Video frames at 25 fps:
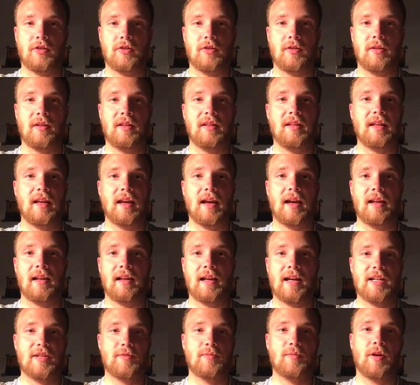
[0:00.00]
in the
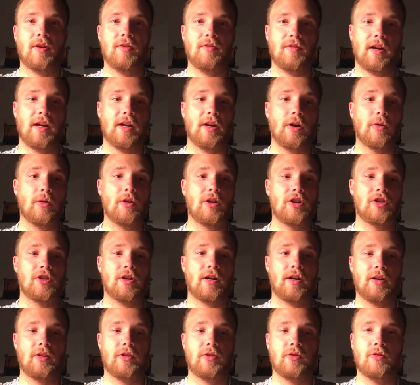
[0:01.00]
last month I only
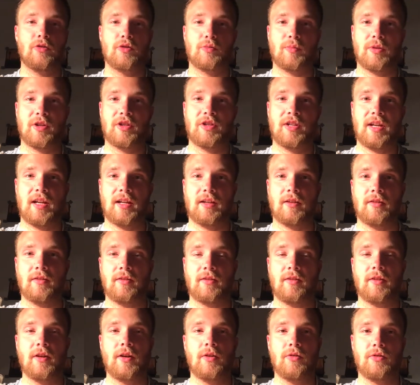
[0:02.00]
started to use my
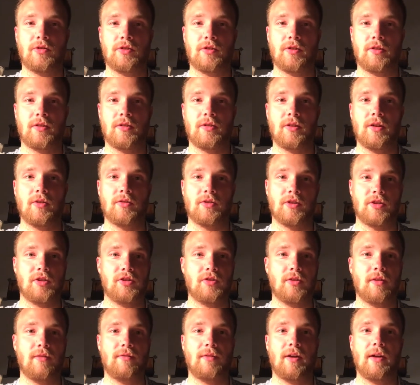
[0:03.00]
second dosage.
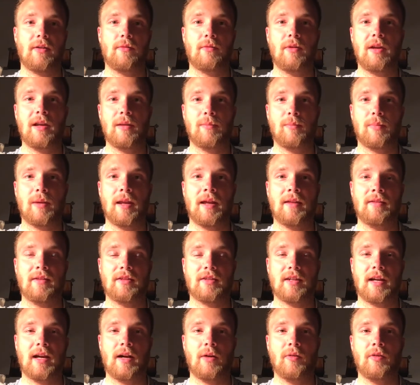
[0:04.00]
So if I really plan
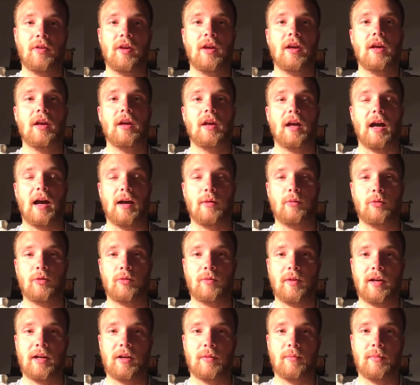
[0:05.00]
this out, I would
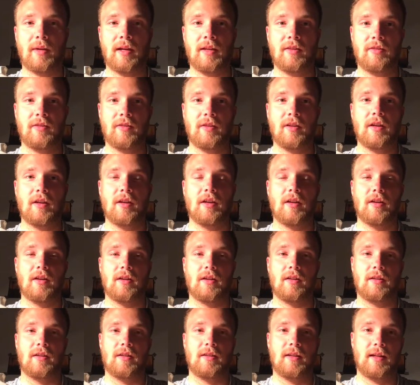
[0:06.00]
recommend
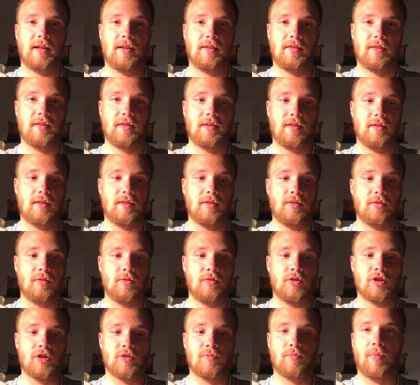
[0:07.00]
that you
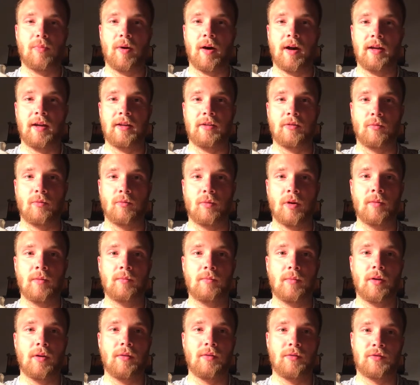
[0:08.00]
just buy the
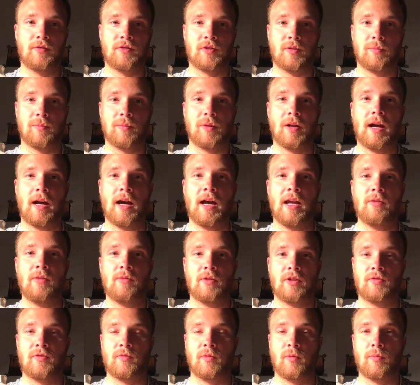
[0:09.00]
1 month supply,
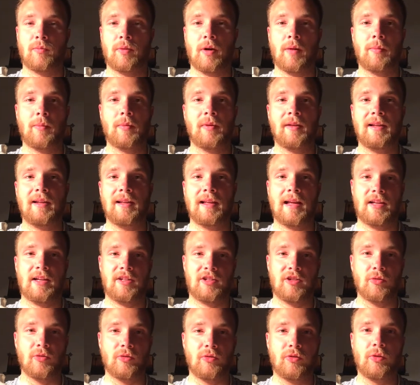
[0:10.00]
which will probably
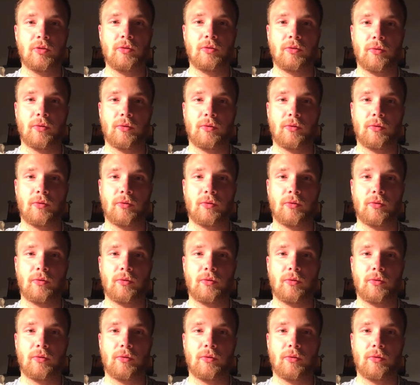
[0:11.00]
last you 2 to